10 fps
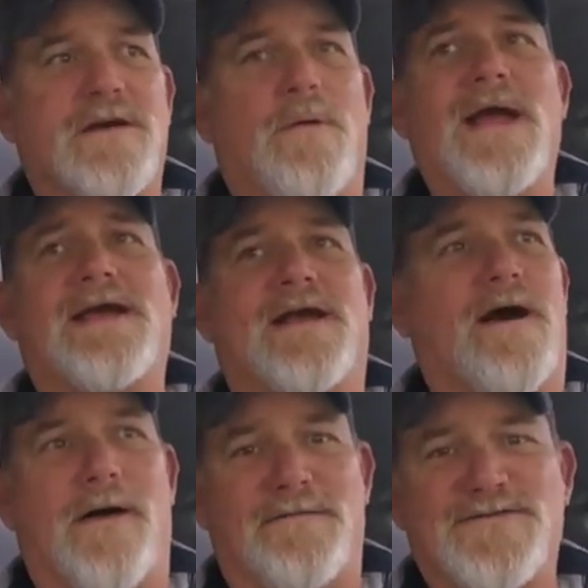like a week
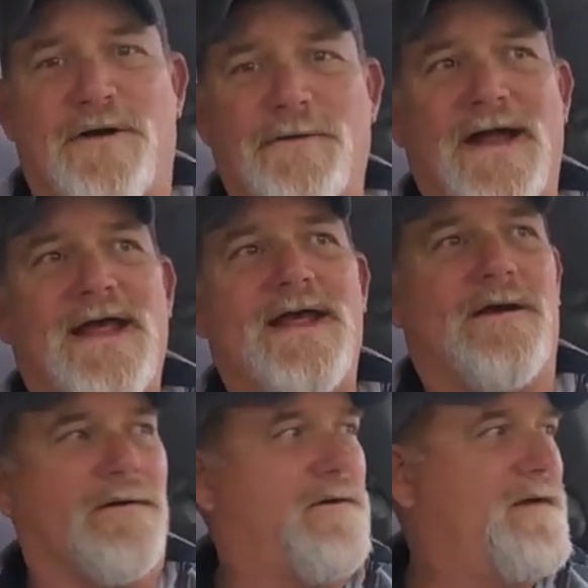ago. I was already
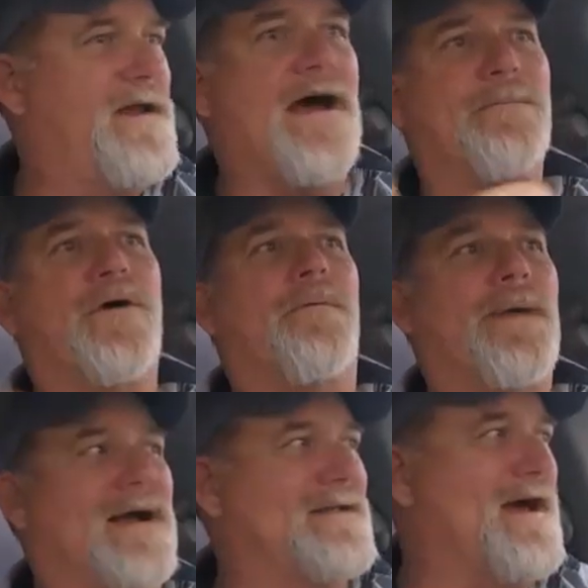here. Now I'm going
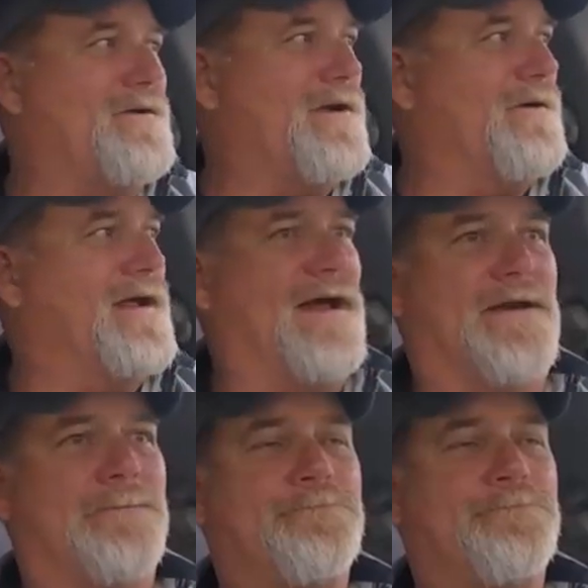back down here again.